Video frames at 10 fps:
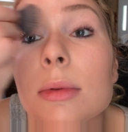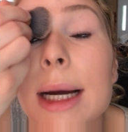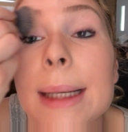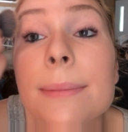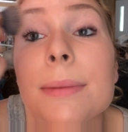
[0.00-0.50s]

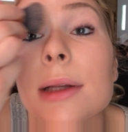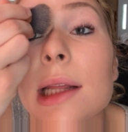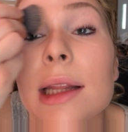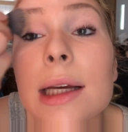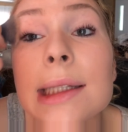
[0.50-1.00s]
wipe
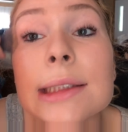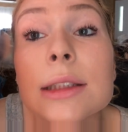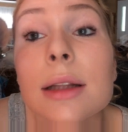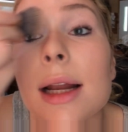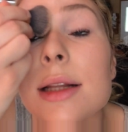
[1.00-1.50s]
this
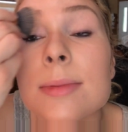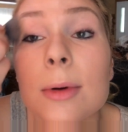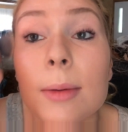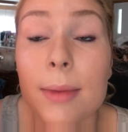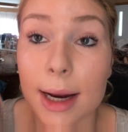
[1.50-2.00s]
so that it's
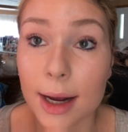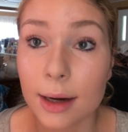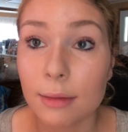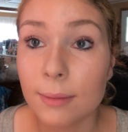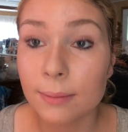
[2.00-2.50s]
more matte
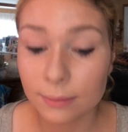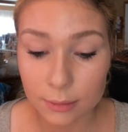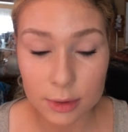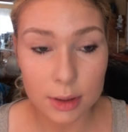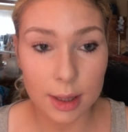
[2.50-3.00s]

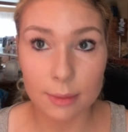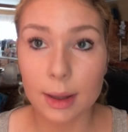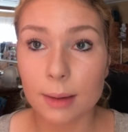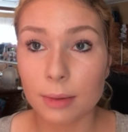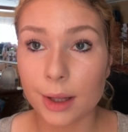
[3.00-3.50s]
so that we
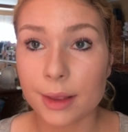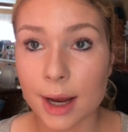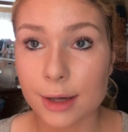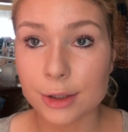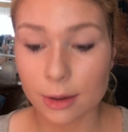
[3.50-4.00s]
could blend the
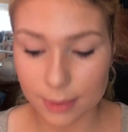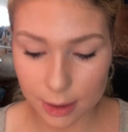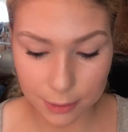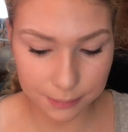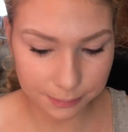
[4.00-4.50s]
eyeshadow better.